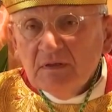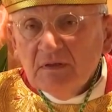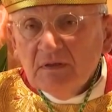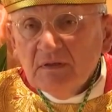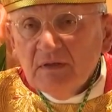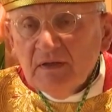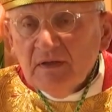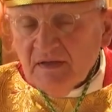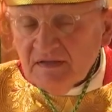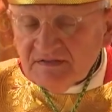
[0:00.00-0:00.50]

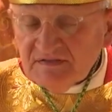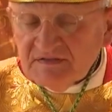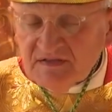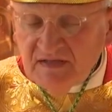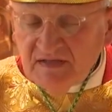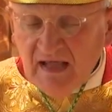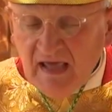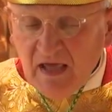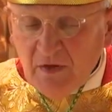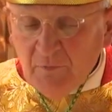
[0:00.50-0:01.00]
And as
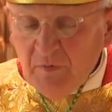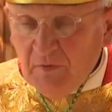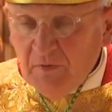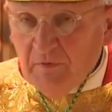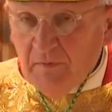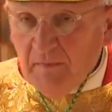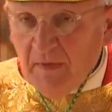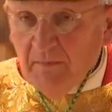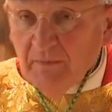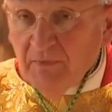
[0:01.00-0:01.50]
today we
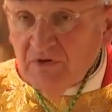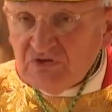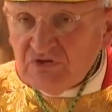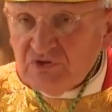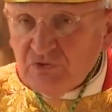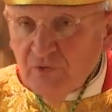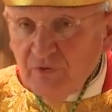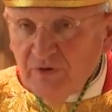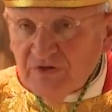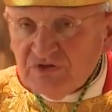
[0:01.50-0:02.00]
remember
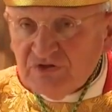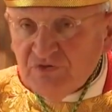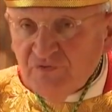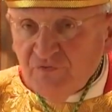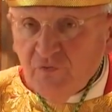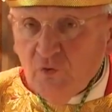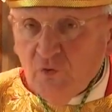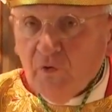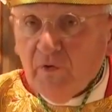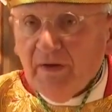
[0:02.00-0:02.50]
George
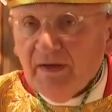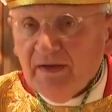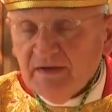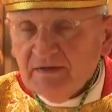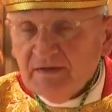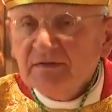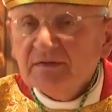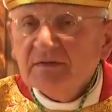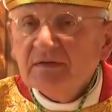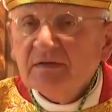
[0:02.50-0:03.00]
Floyd
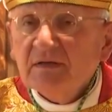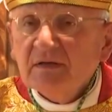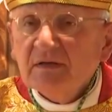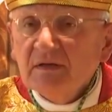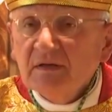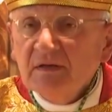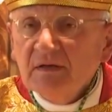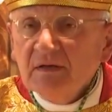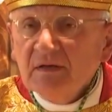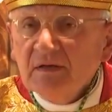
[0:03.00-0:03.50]

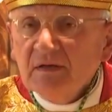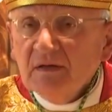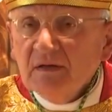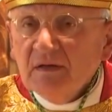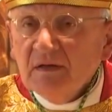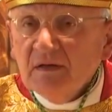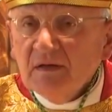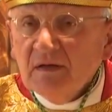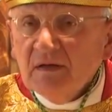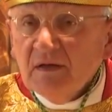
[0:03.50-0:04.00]

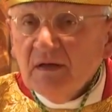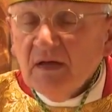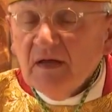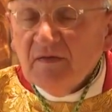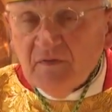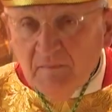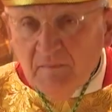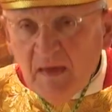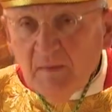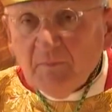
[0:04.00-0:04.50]

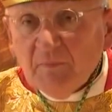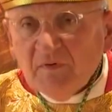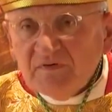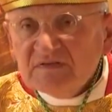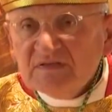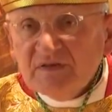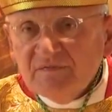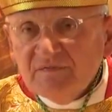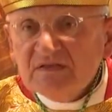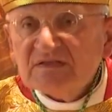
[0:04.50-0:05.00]
and the
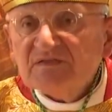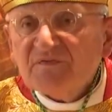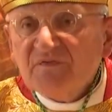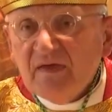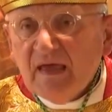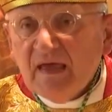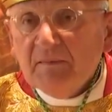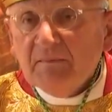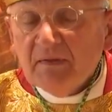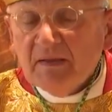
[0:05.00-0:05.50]
members of his
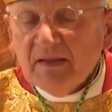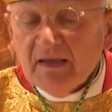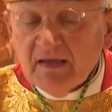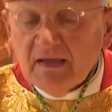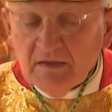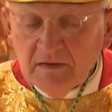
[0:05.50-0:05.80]
family,